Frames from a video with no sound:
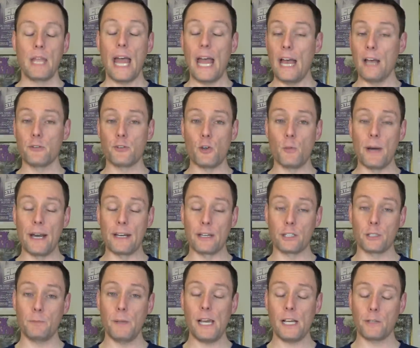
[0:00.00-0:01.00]
As you might
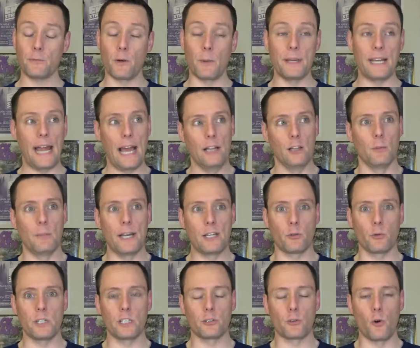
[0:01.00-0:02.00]
expect from an
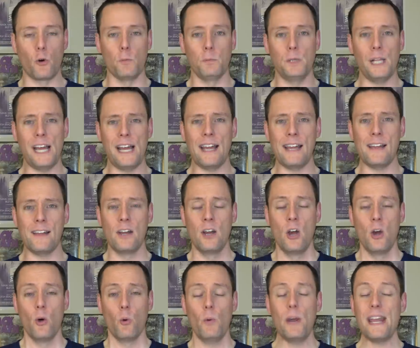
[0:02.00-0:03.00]
elementary school play,
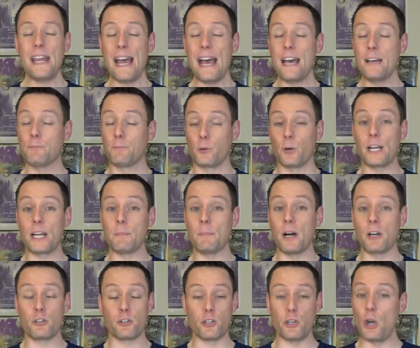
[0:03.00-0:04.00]
we had pretty
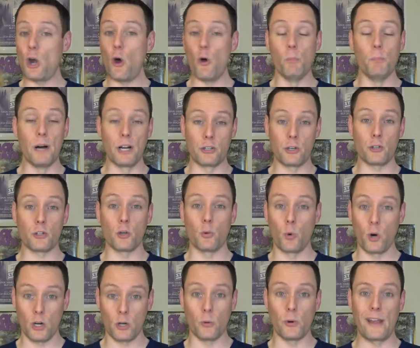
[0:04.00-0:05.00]
much no budget to
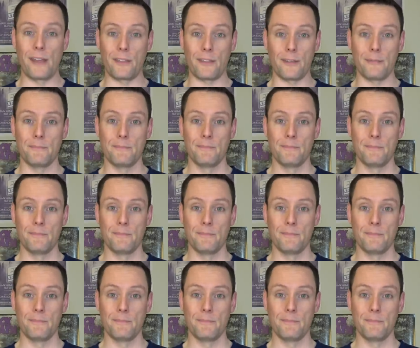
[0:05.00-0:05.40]
work with.